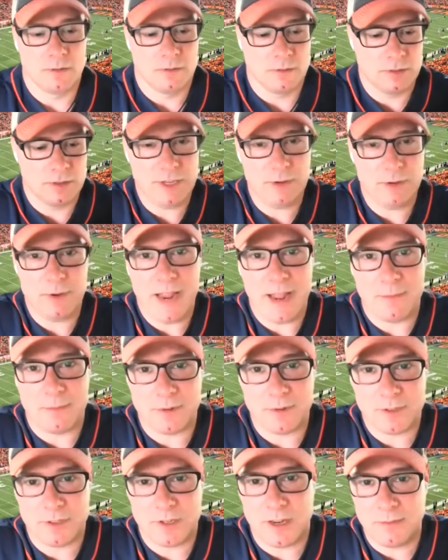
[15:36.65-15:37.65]
We'll see what
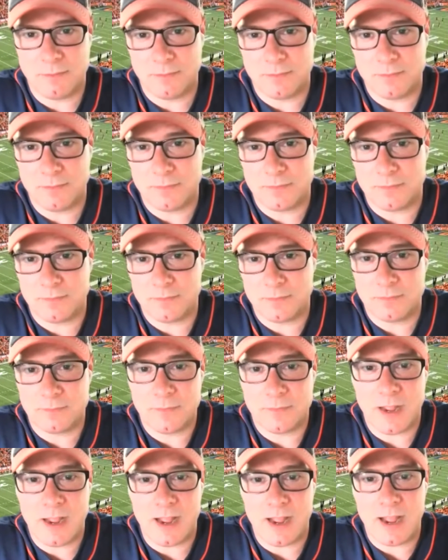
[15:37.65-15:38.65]
happens.
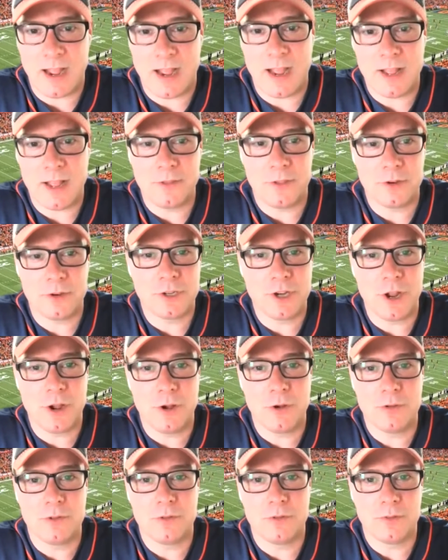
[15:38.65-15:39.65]

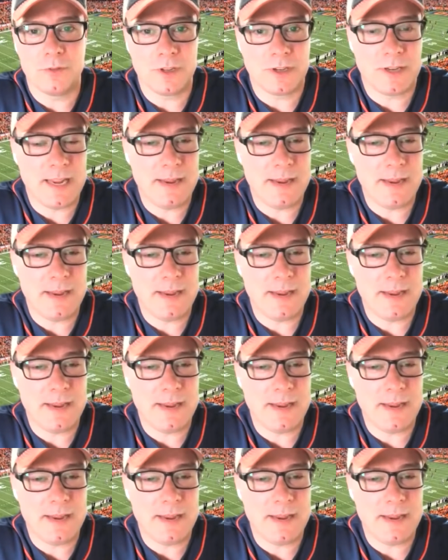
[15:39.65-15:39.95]
The